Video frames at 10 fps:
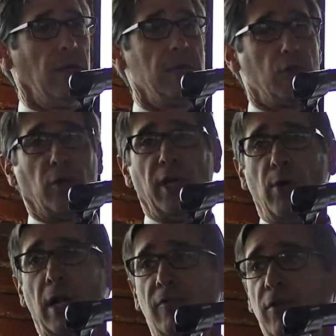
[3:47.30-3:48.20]
certainly
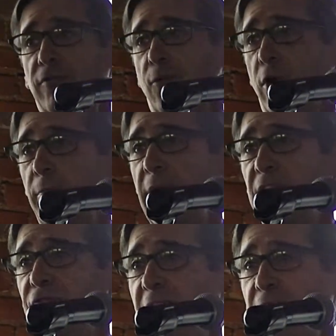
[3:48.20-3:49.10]
relevant for
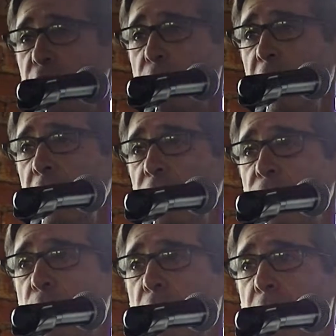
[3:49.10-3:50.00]
manufacturing,
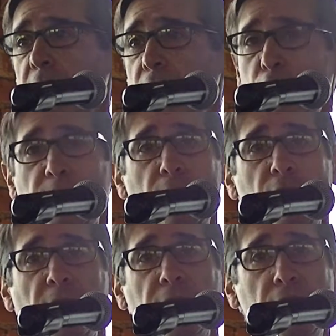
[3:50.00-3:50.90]
for
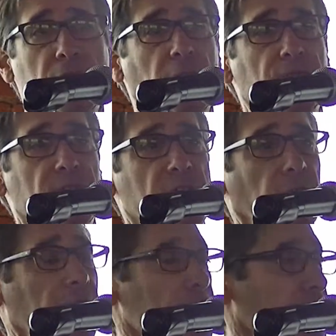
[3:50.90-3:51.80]
distribution and logistics
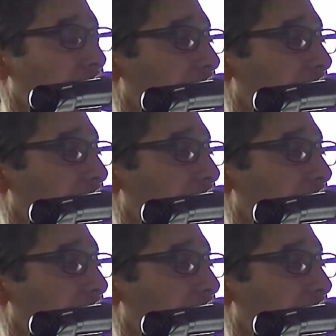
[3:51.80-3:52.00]
facilities.